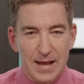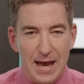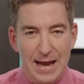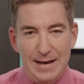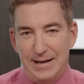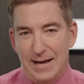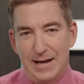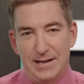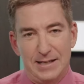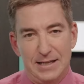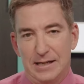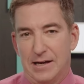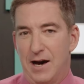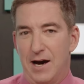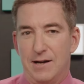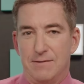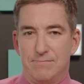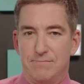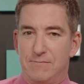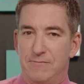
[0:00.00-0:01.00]
and yet he
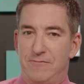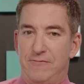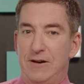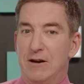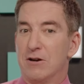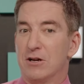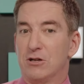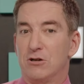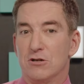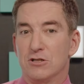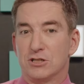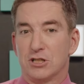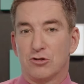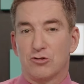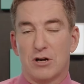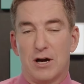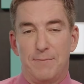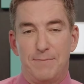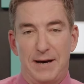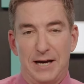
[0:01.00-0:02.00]
got very close to
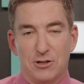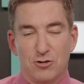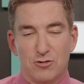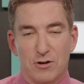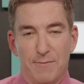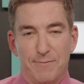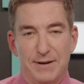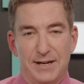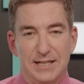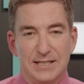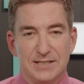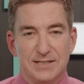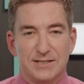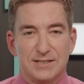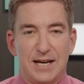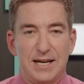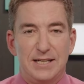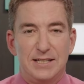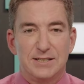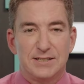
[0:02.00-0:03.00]
Trump, had Trump in his
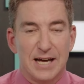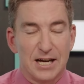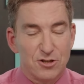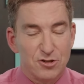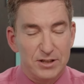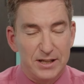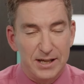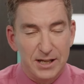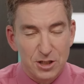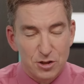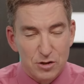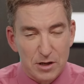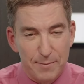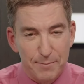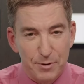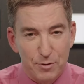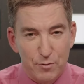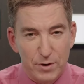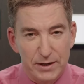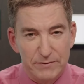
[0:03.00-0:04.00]
sights, actually hit
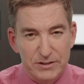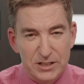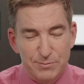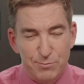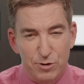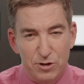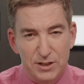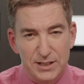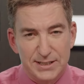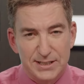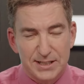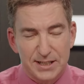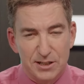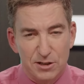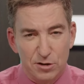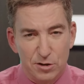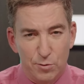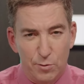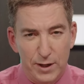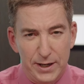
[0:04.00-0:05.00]
Trump with one of his bullets,
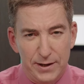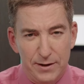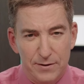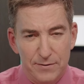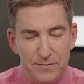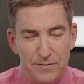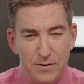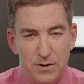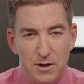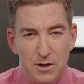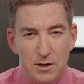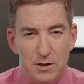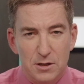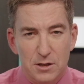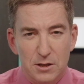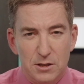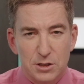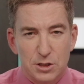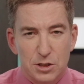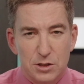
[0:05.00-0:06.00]
killed one of
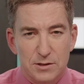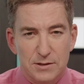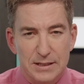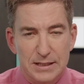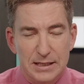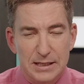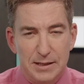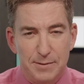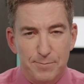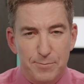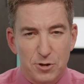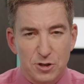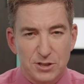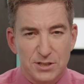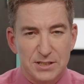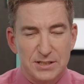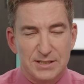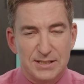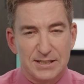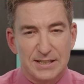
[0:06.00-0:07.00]
the
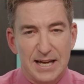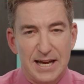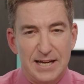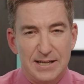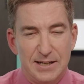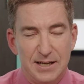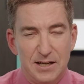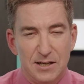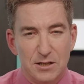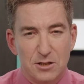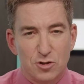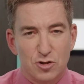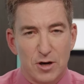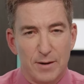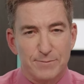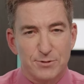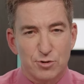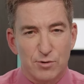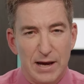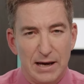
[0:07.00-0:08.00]
persons attending
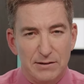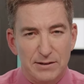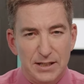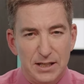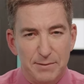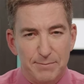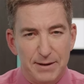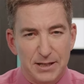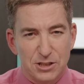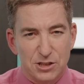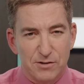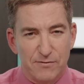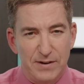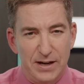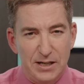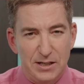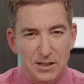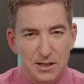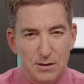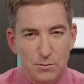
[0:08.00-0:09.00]
Trump's rally in
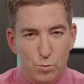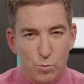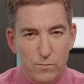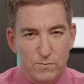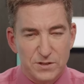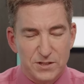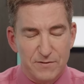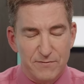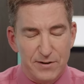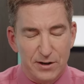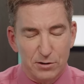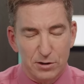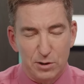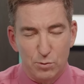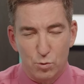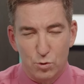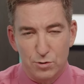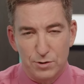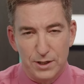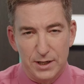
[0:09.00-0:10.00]
Pennsylvania, severely
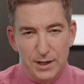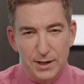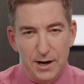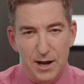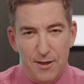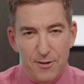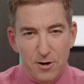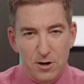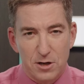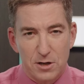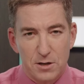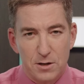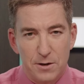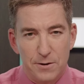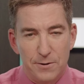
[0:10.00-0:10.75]
wounded another.